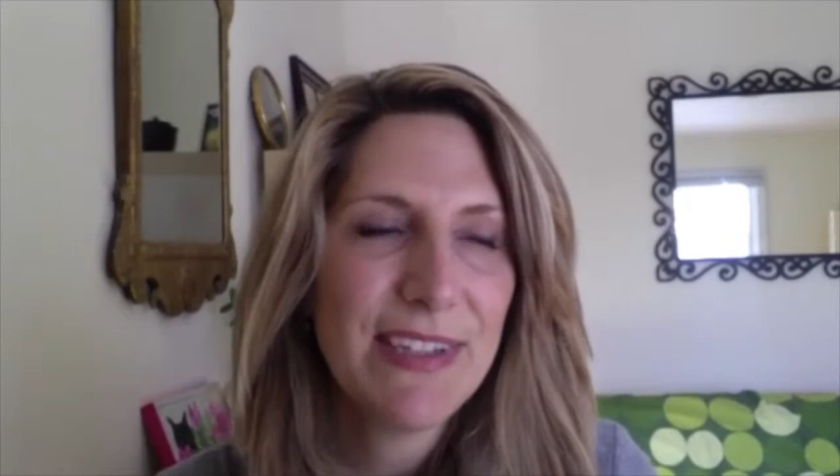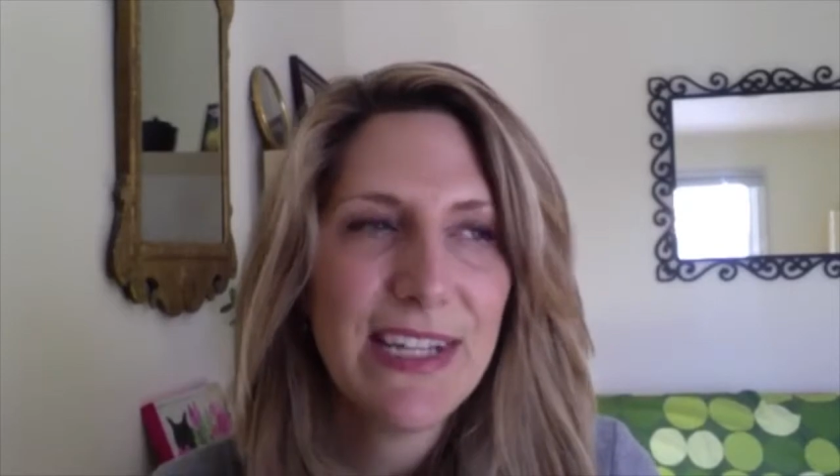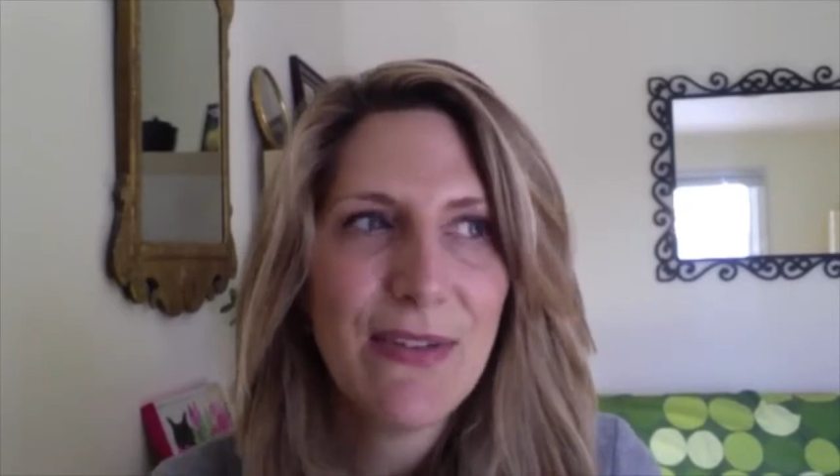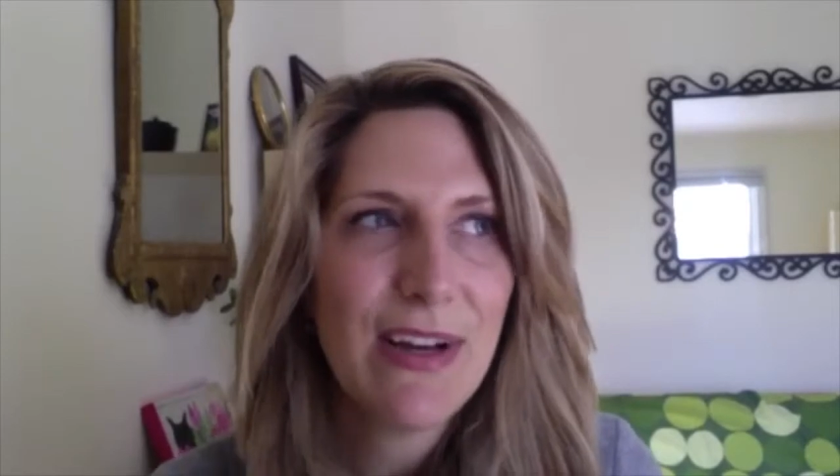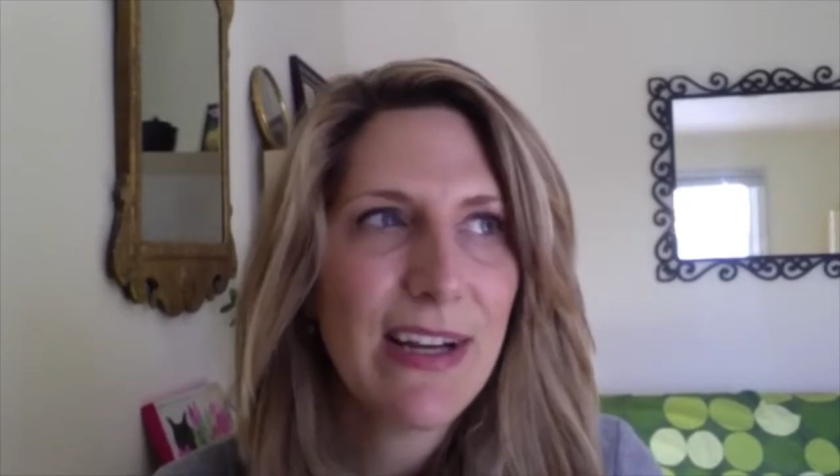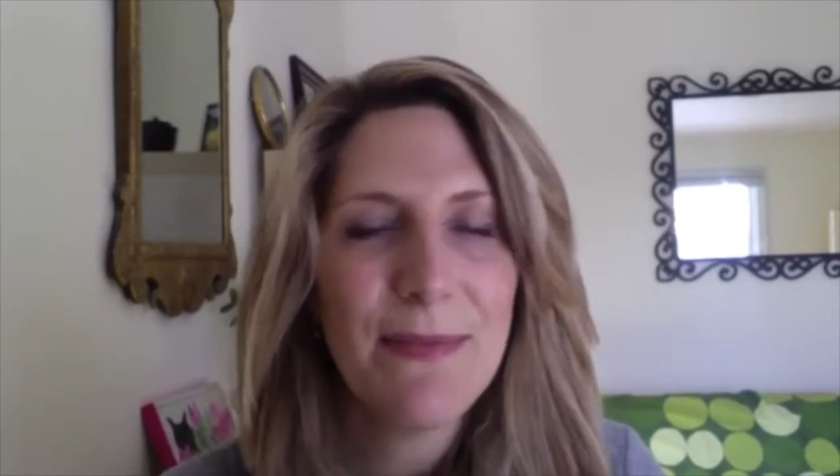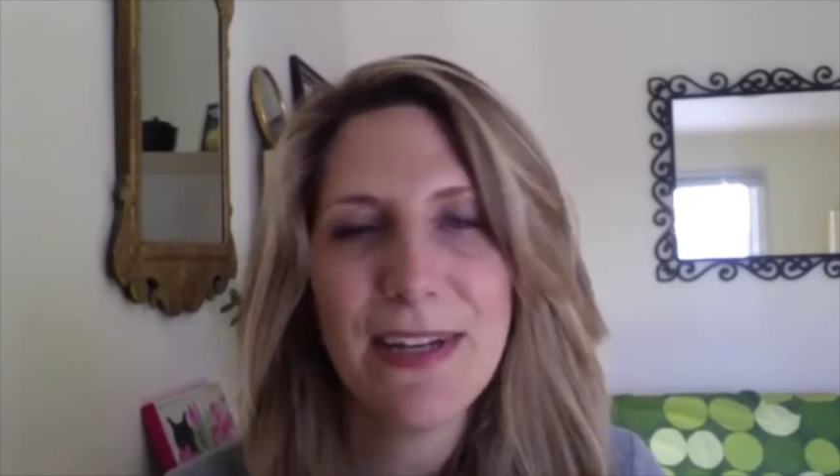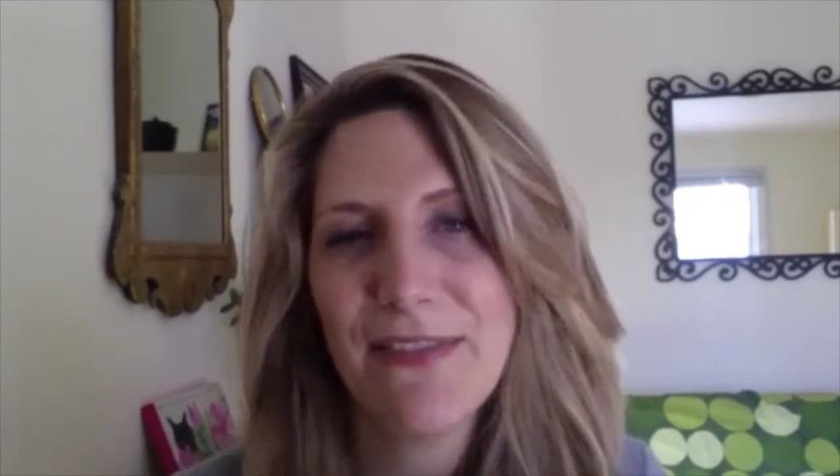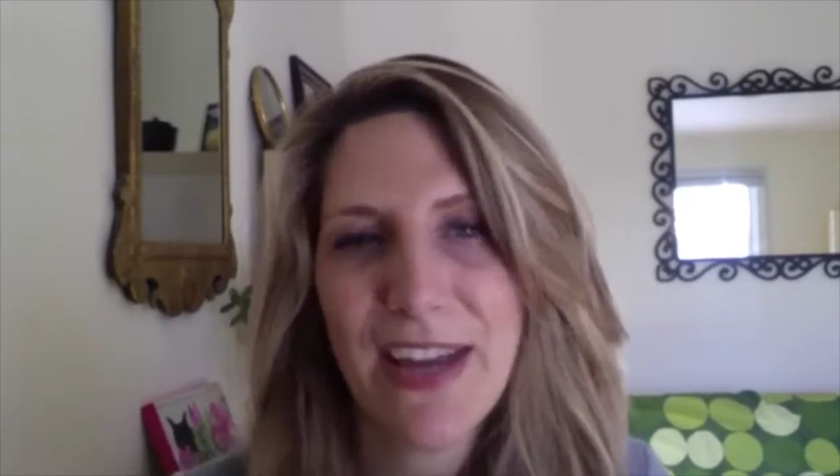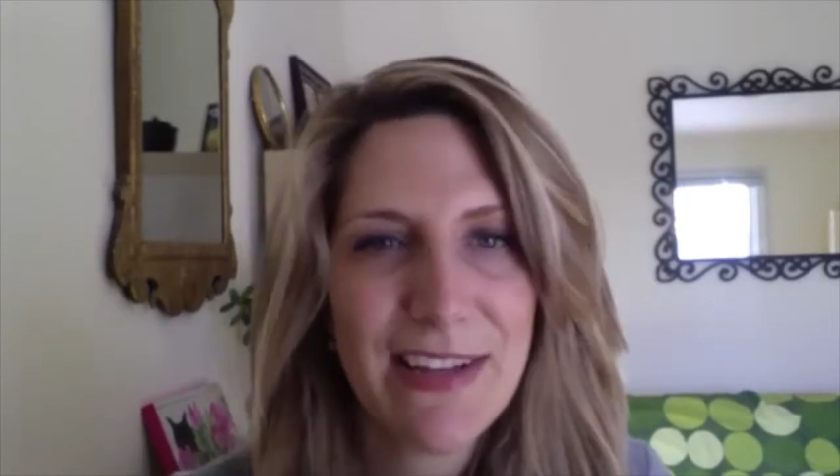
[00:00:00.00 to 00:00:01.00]
a
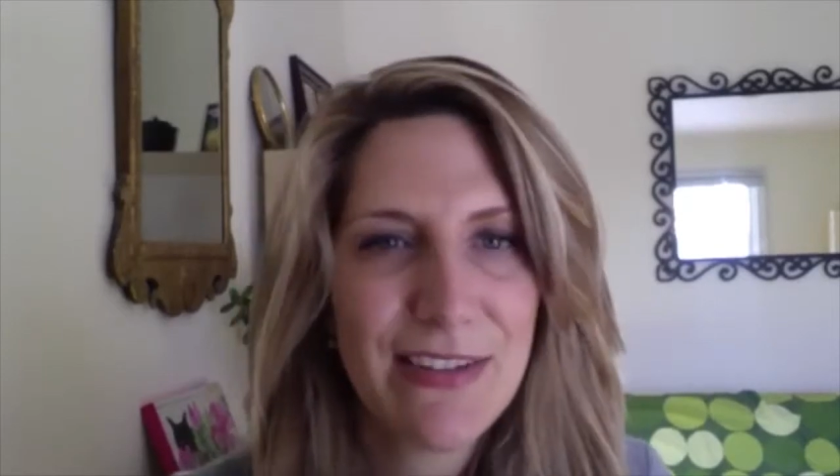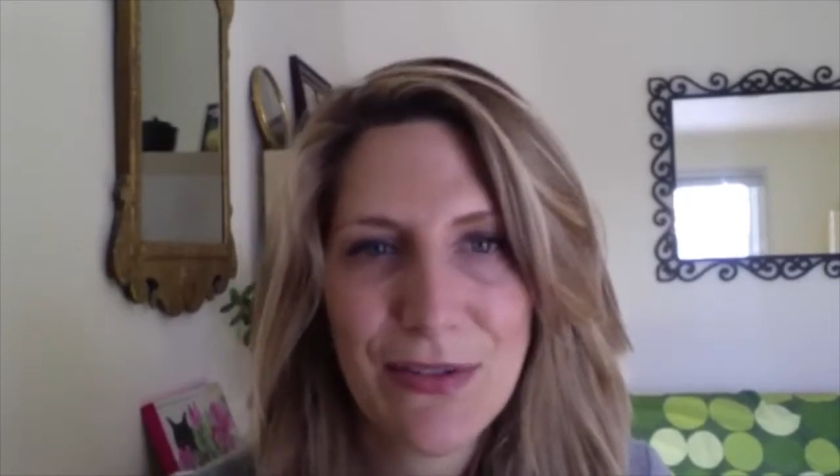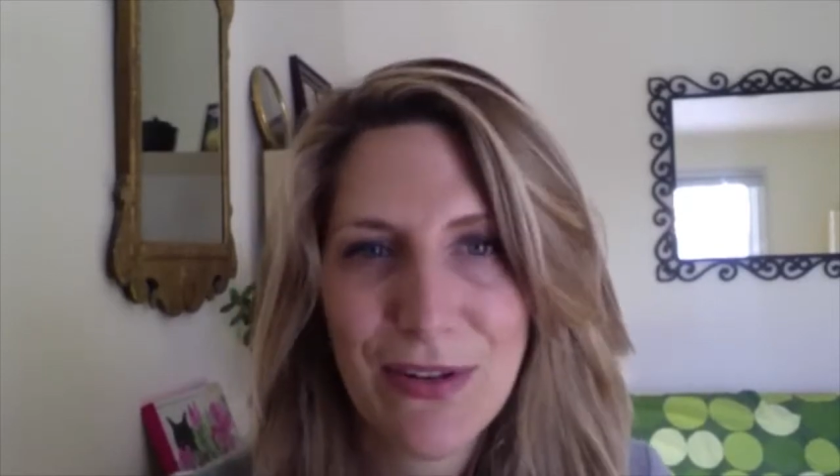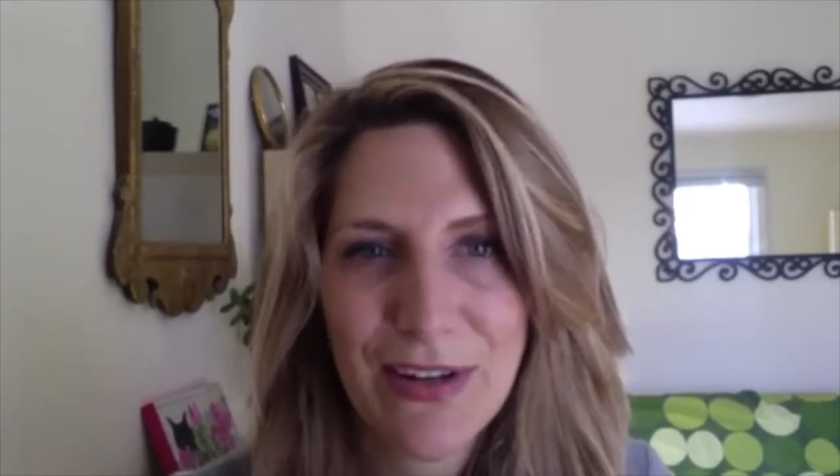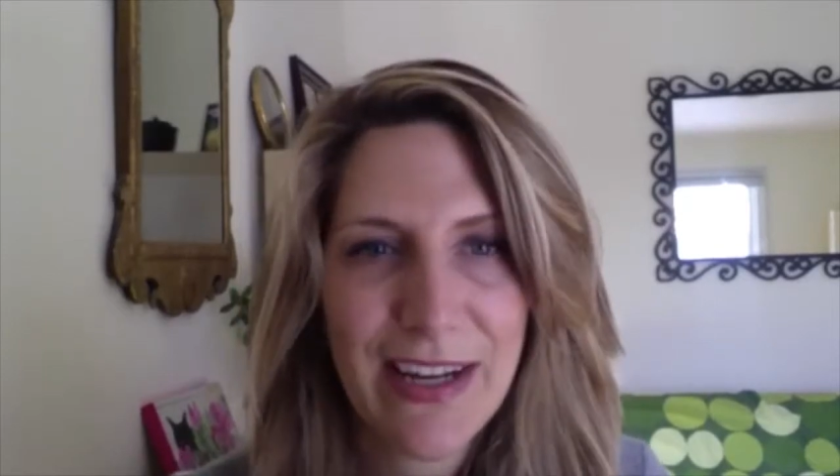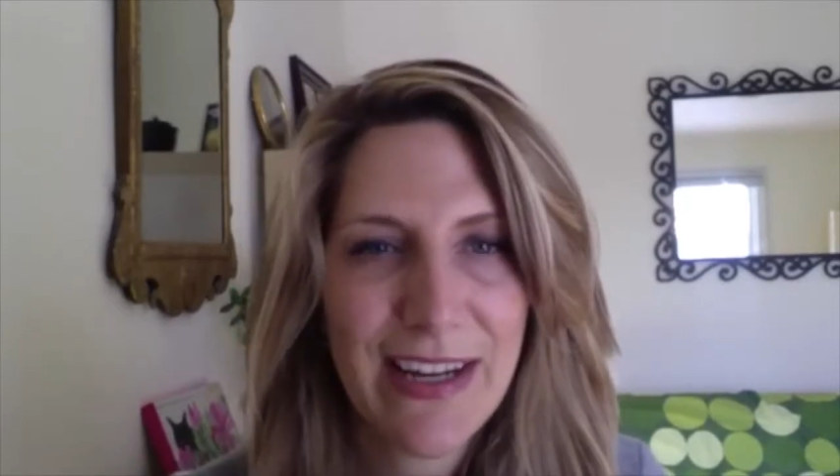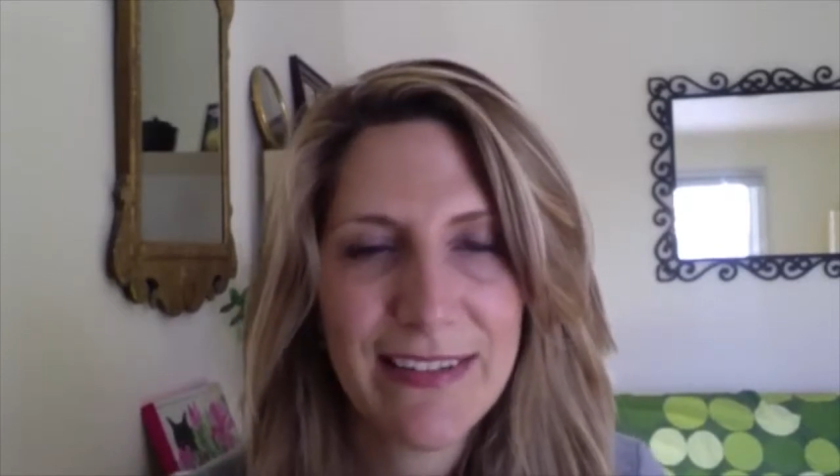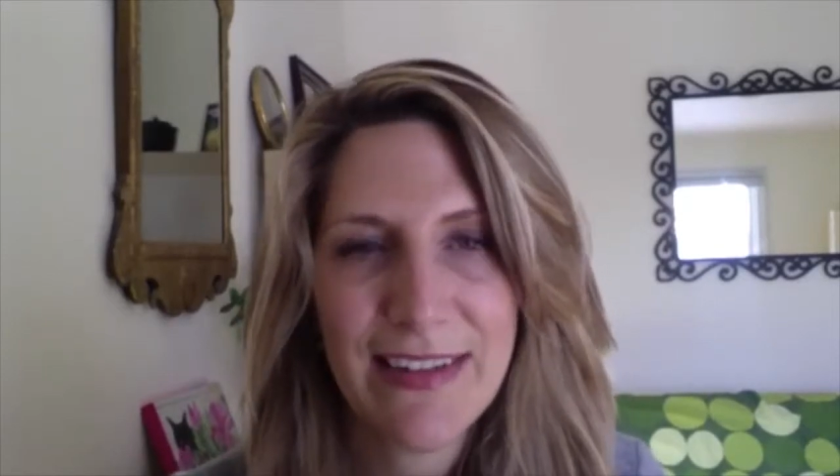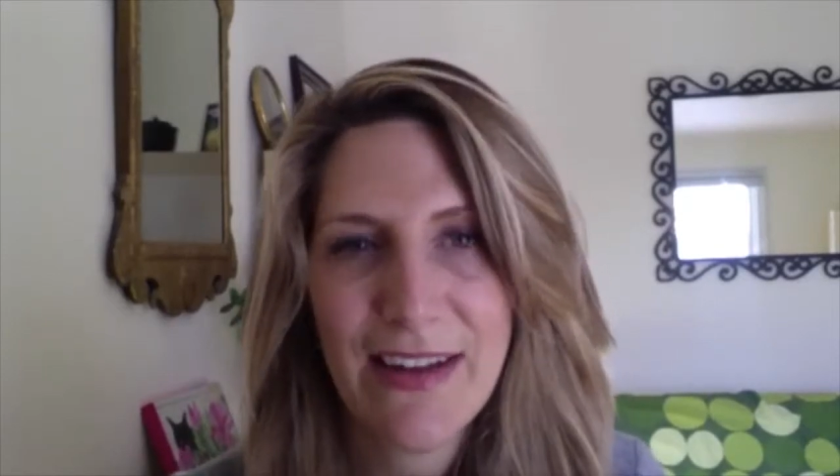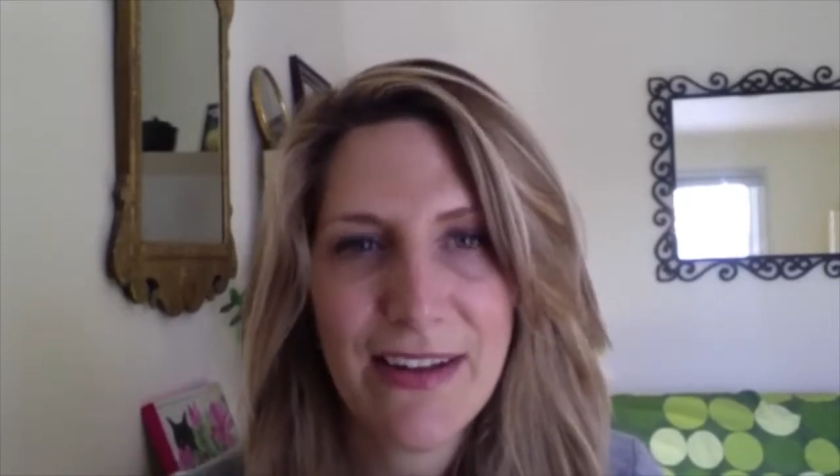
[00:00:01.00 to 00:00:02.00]
coming-of-age
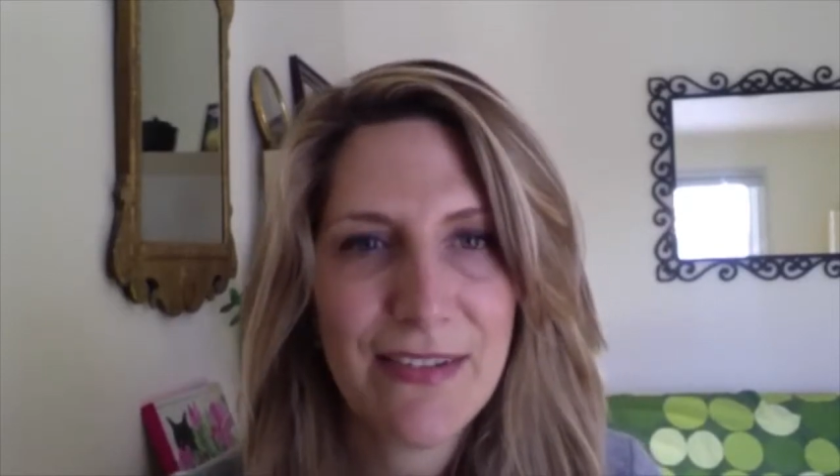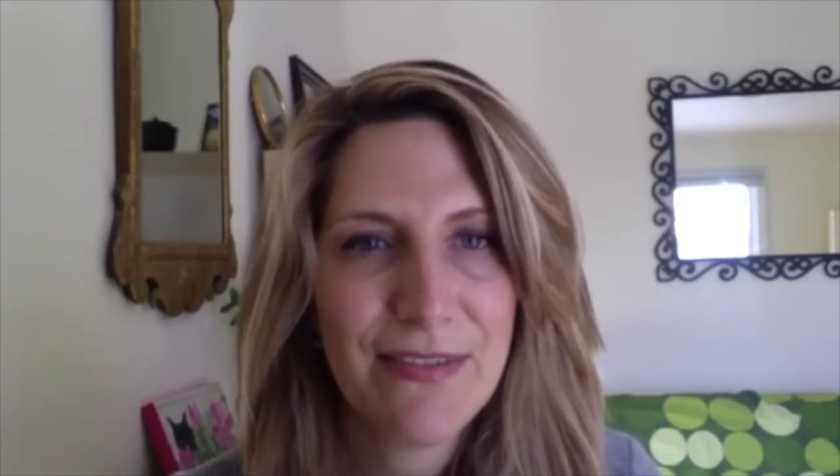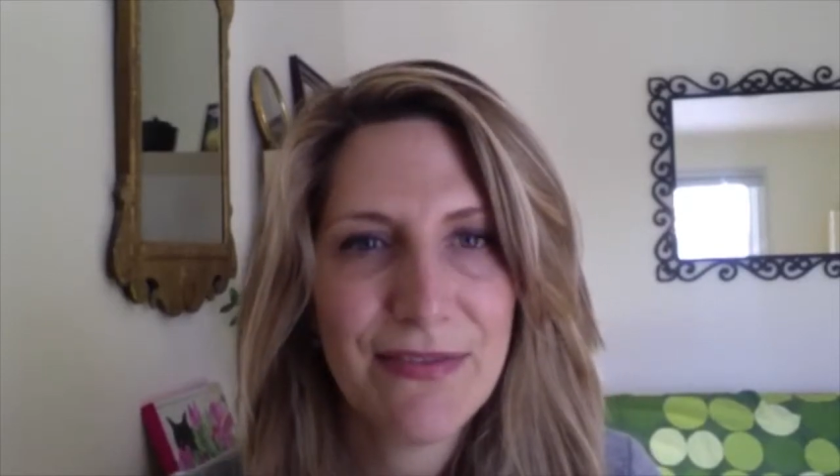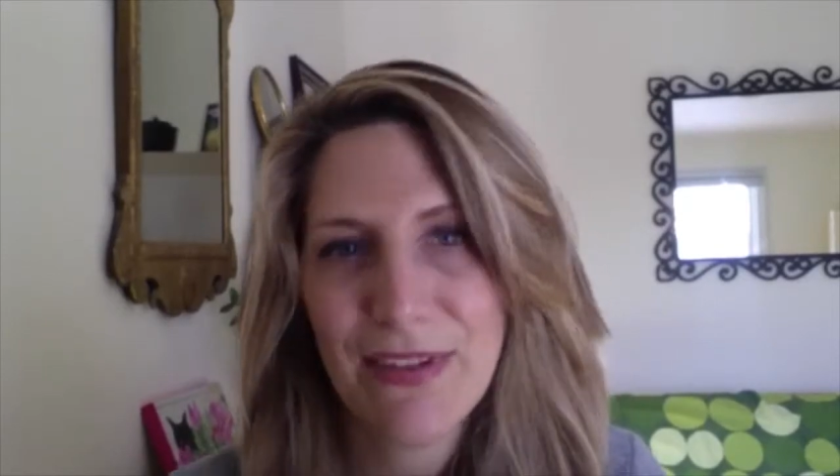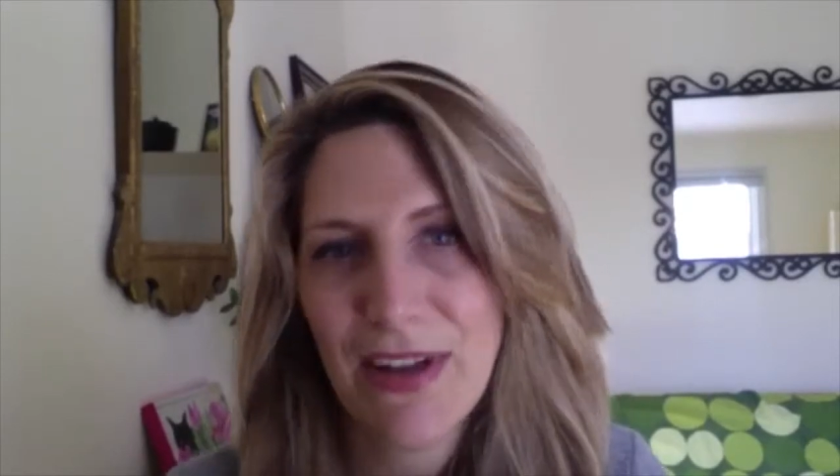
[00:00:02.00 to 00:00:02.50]
story of